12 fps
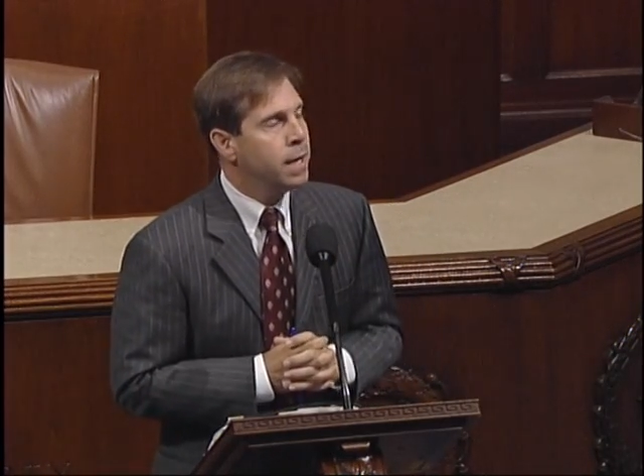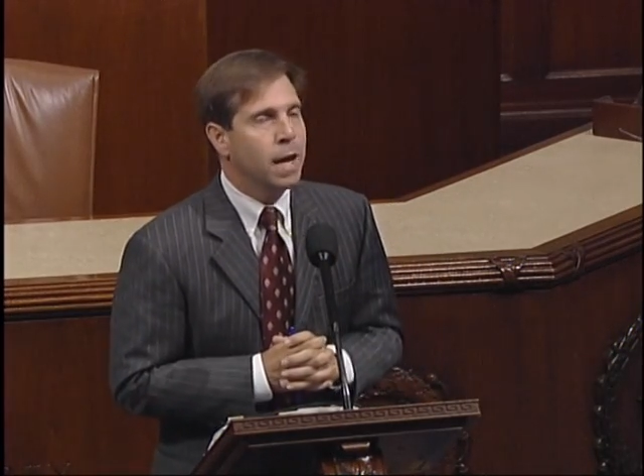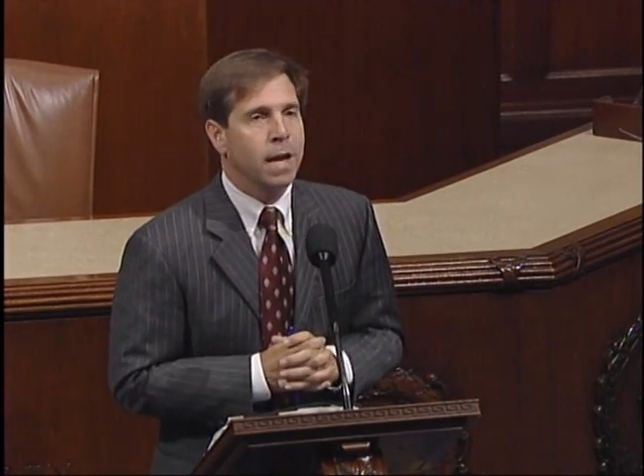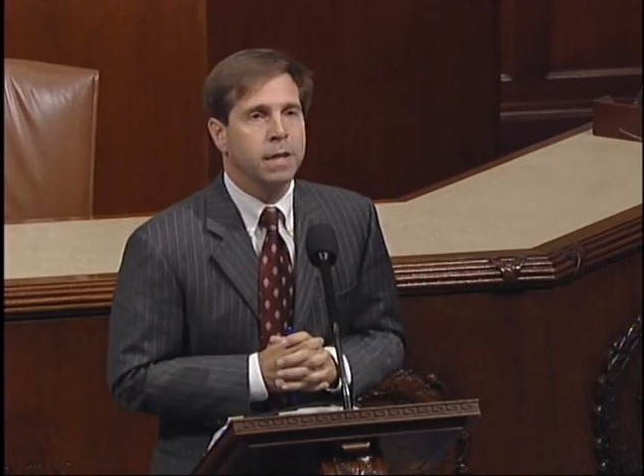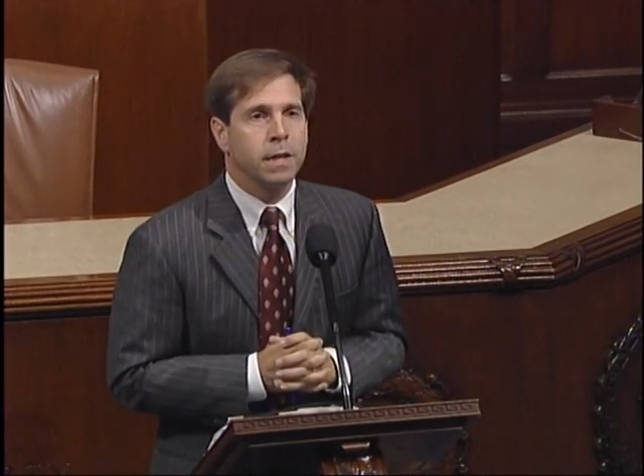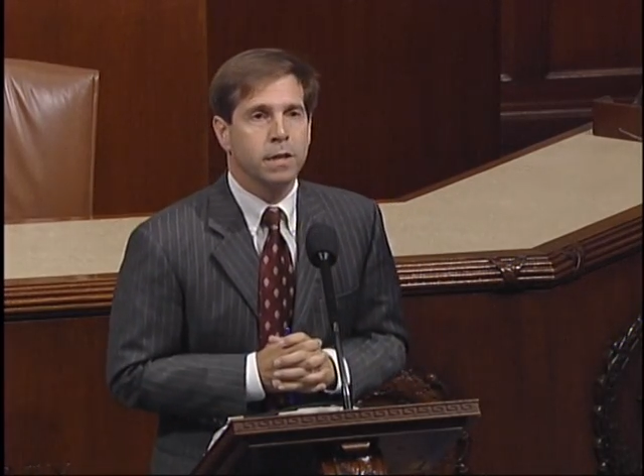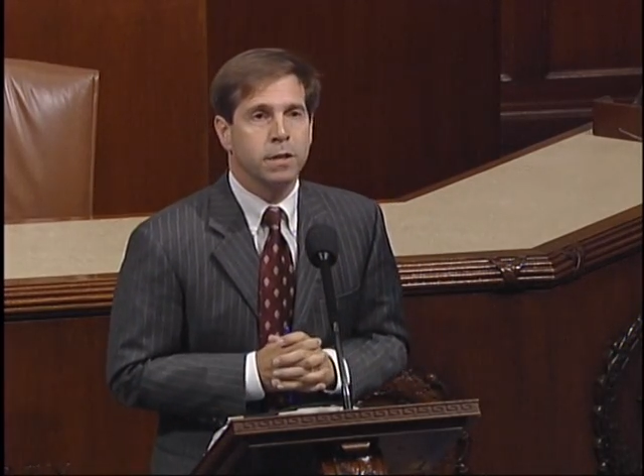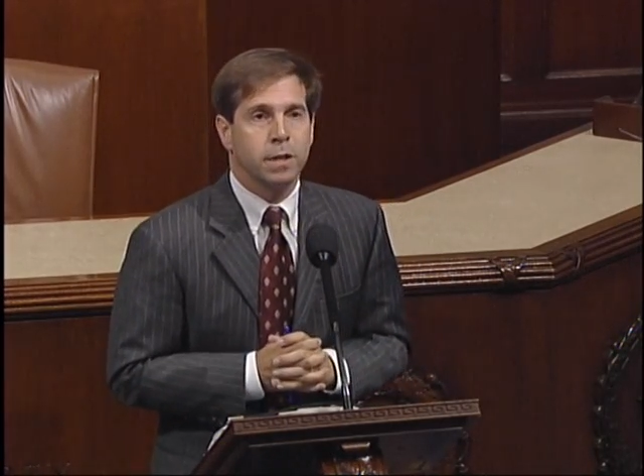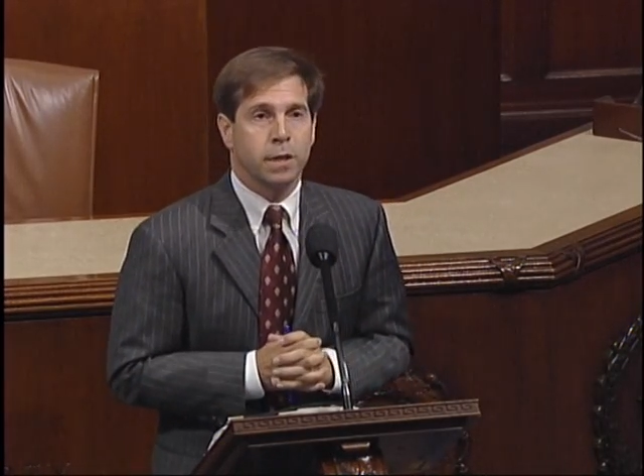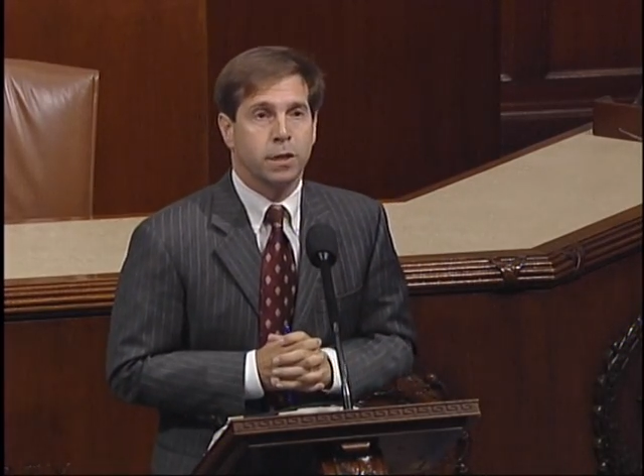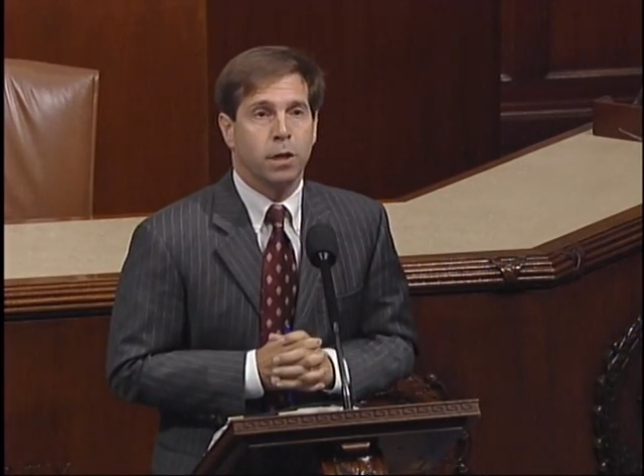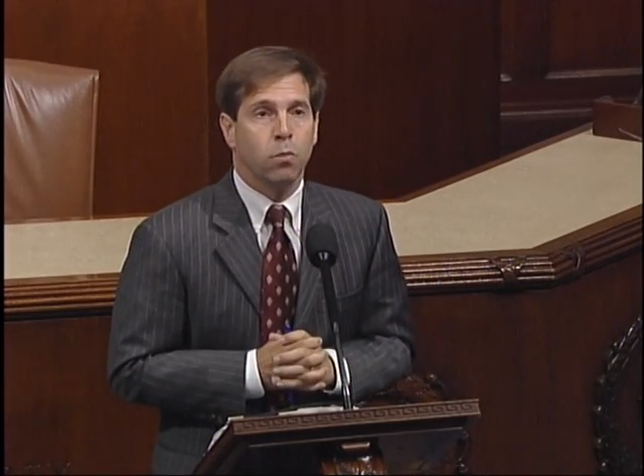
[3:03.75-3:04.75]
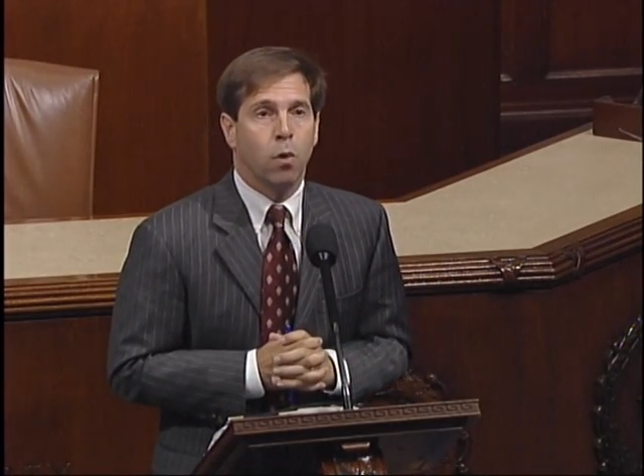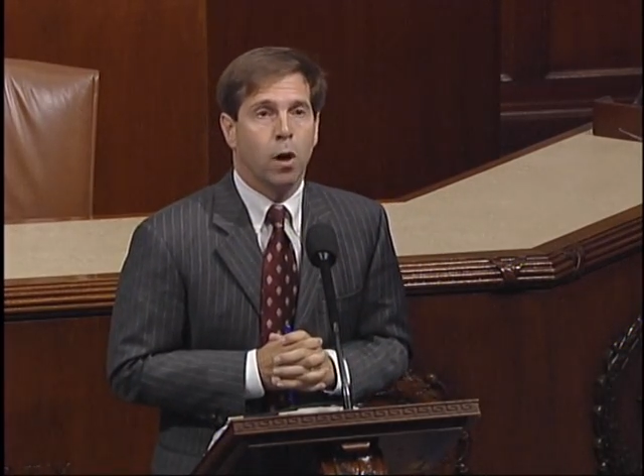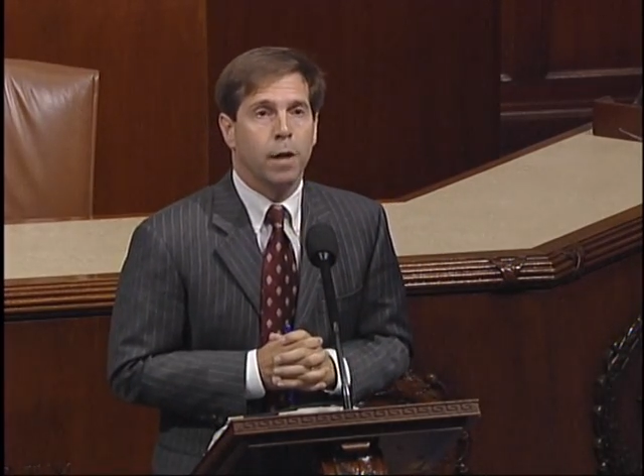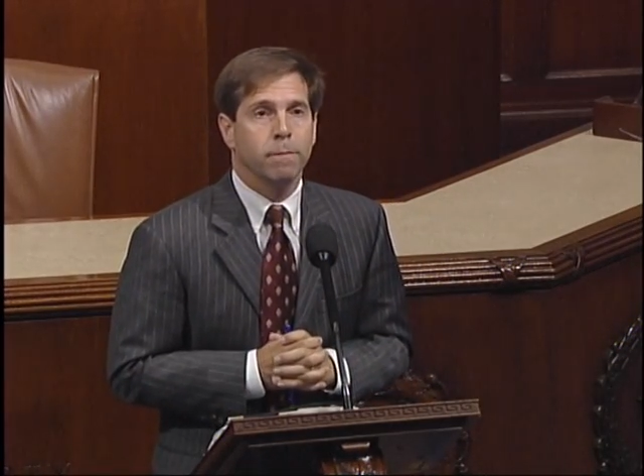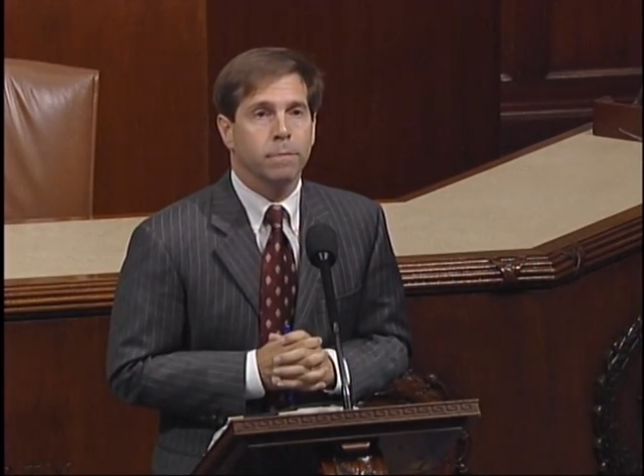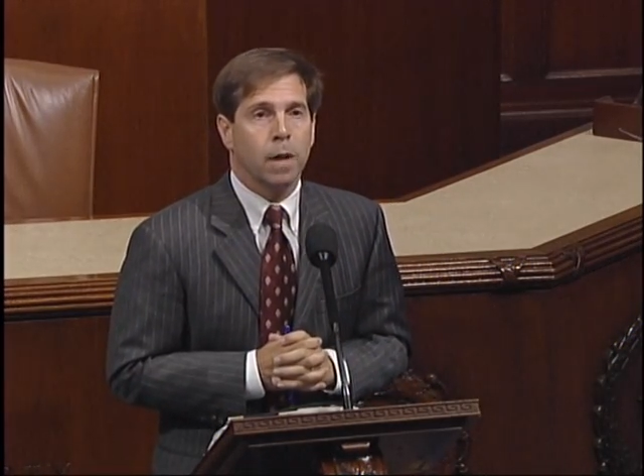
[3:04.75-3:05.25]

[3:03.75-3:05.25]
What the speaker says: 1961.